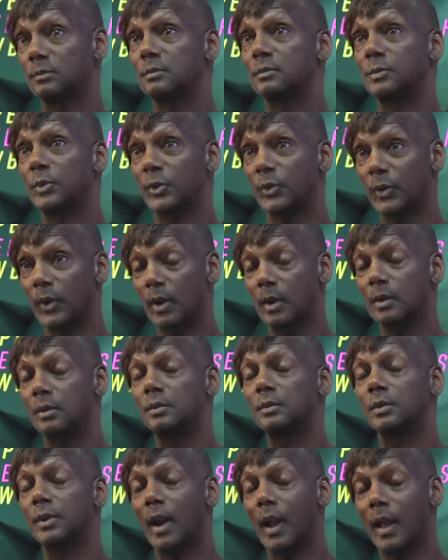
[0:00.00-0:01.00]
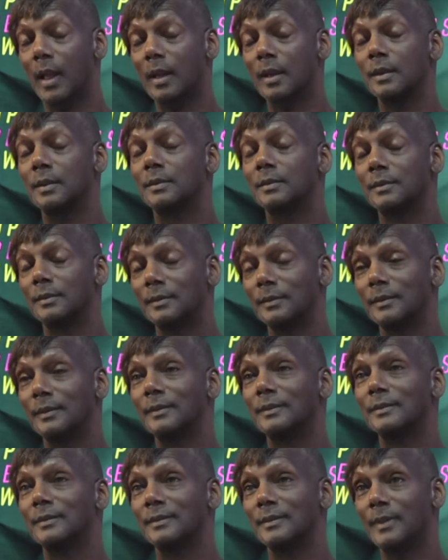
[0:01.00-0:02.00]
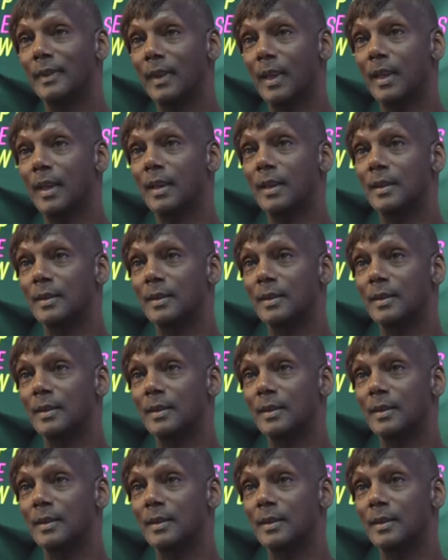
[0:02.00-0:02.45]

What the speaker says: Oh my God! Yeah. Congratulations!